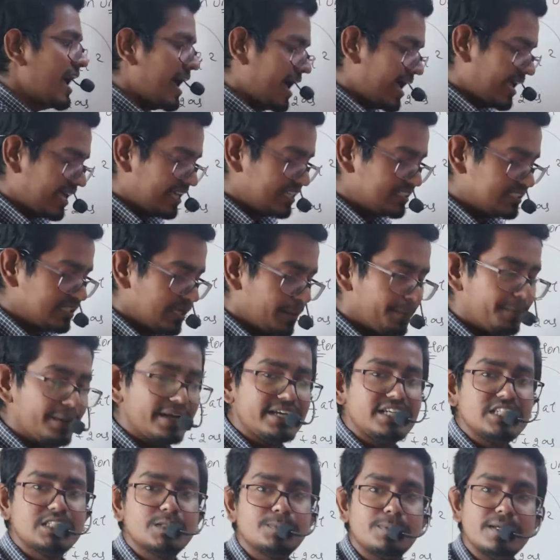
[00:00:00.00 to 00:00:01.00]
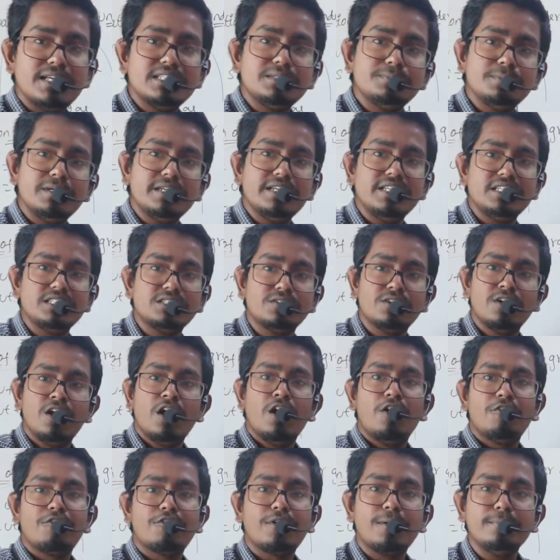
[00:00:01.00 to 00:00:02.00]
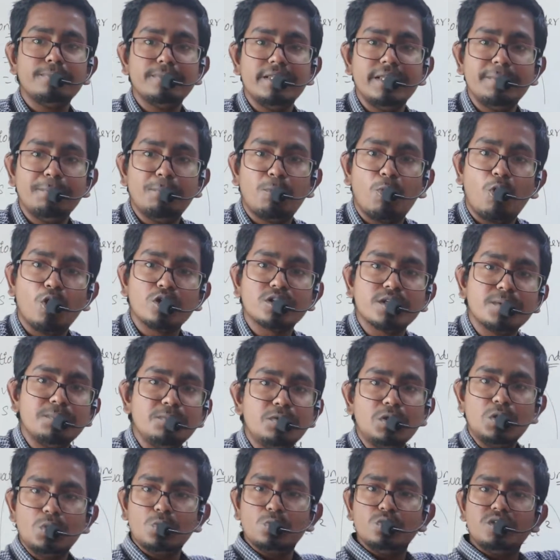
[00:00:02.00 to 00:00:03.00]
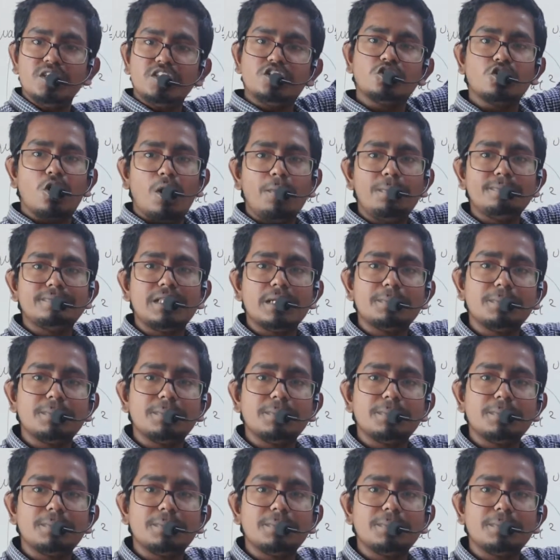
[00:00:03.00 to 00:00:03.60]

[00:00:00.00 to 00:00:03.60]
as my displacement is from the bottom to the top.